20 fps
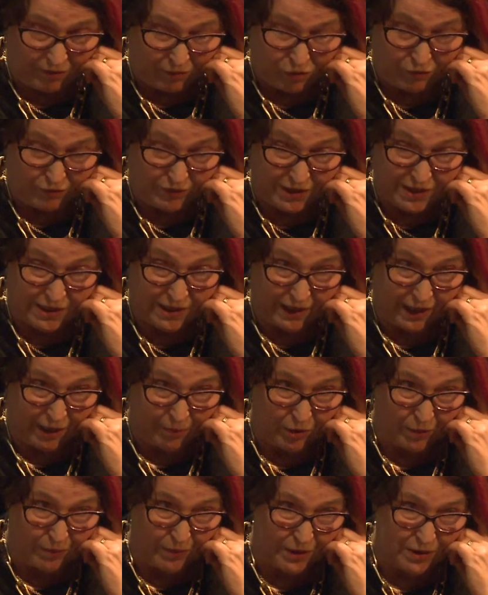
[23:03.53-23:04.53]
obviously,
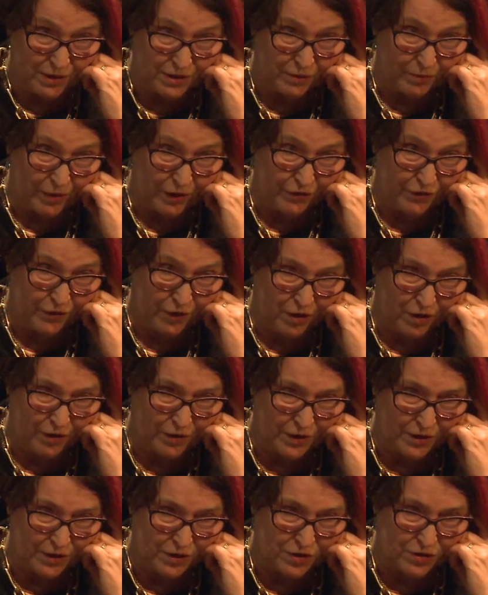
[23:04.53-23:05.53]
but because of my
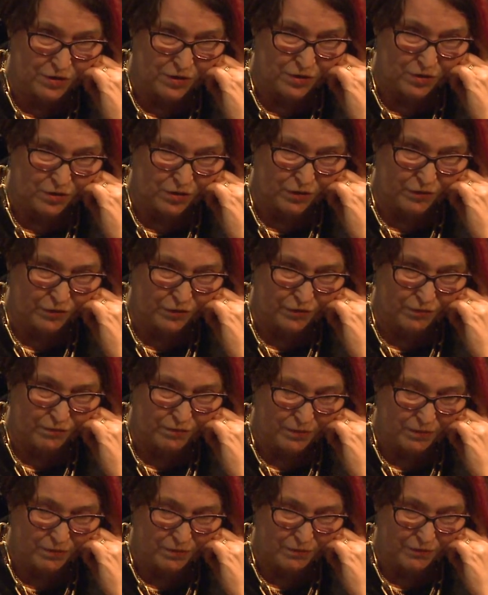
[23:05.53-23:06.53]
father's sort of
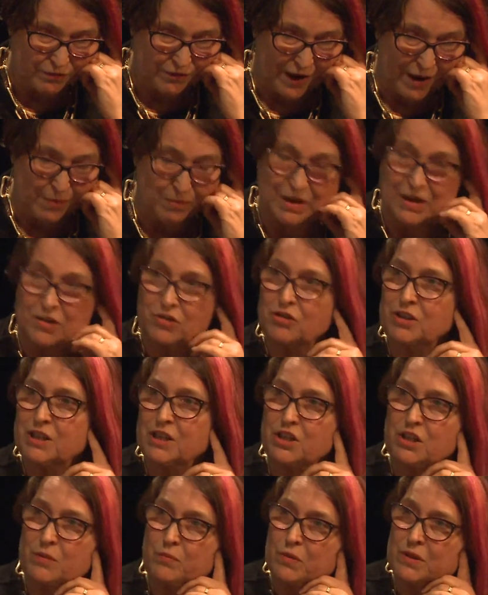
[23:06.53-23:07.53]
family
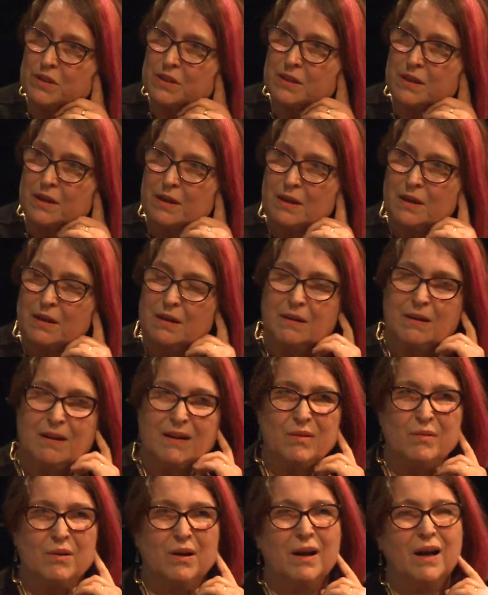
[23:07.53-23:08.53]
tradition was,
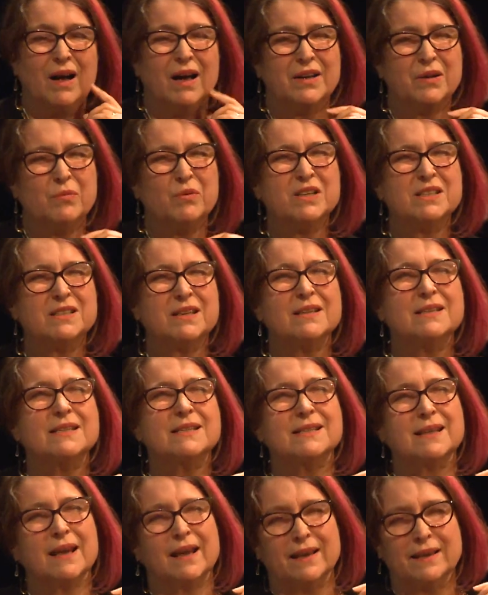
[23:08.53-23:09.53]
I don't want to say
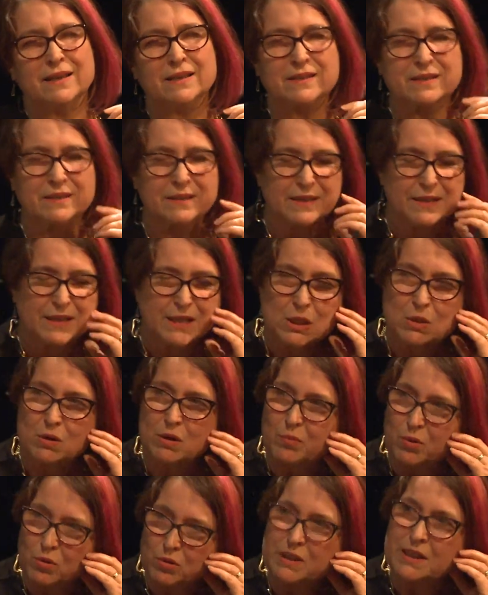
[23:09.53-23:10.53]
sent to a
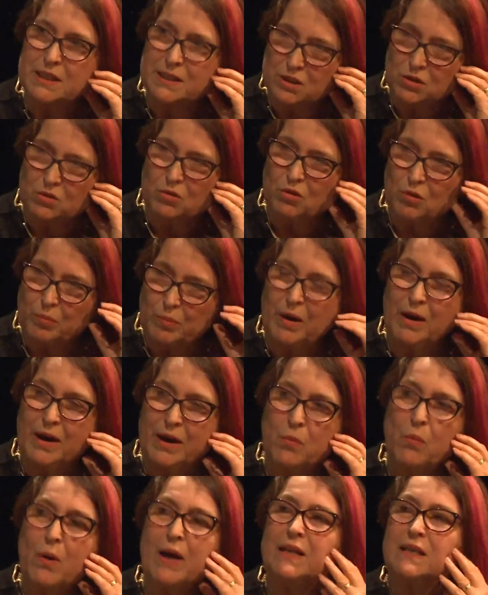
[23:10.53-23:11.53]
boarding school, but I
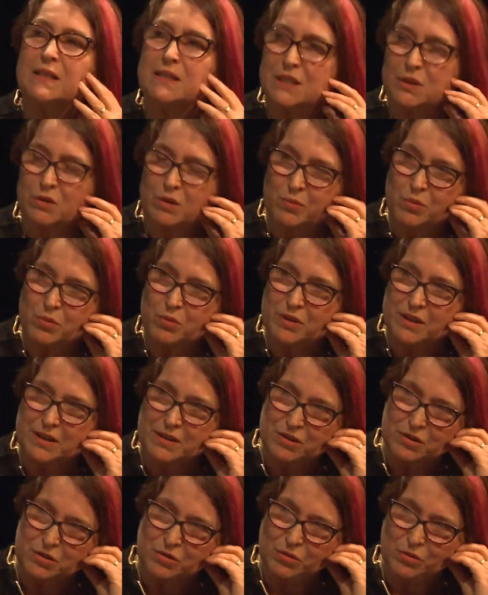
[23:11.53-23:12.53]
went to a boarding
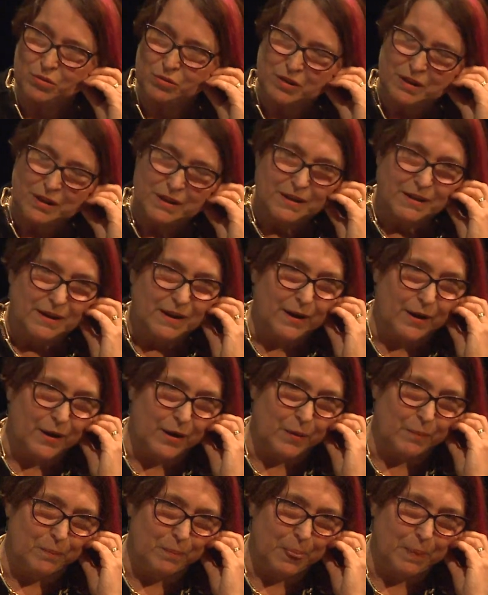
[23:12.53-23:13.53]
school.
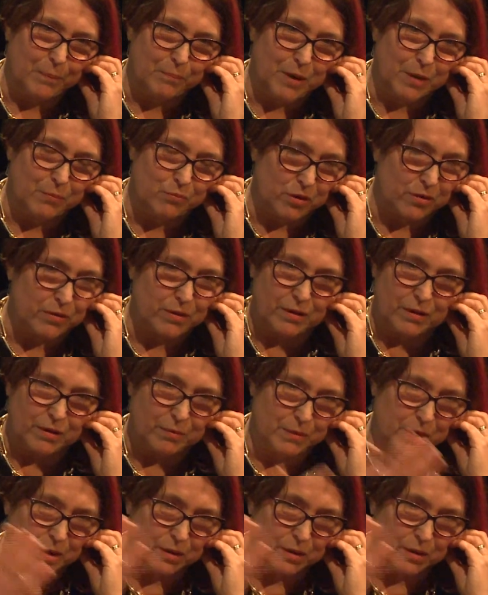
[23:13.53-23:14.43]
My brother,